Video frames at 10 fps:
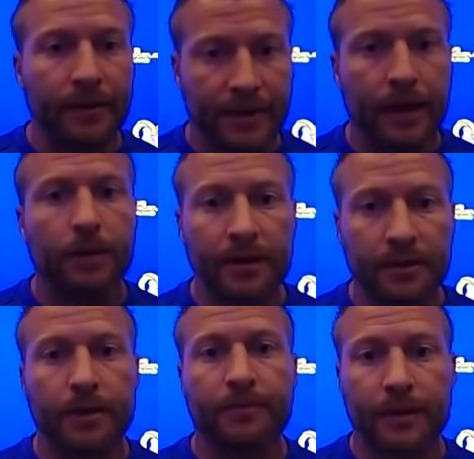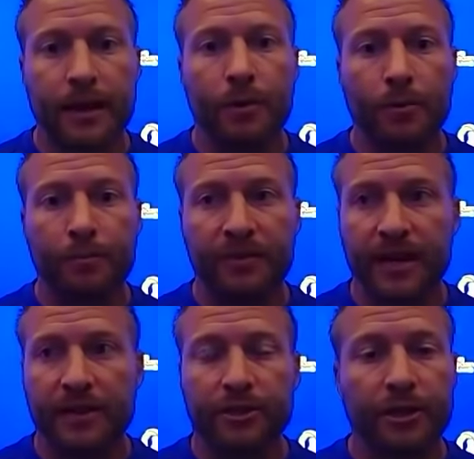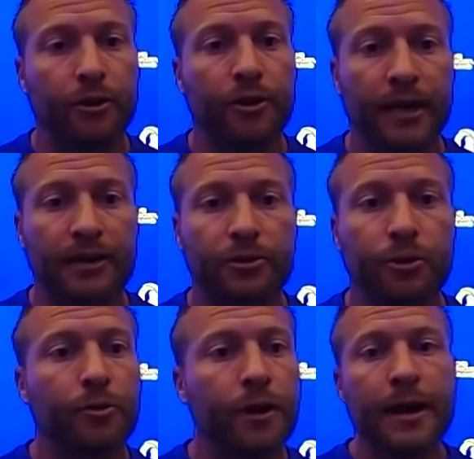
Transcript: but that could be something that we would potentially look into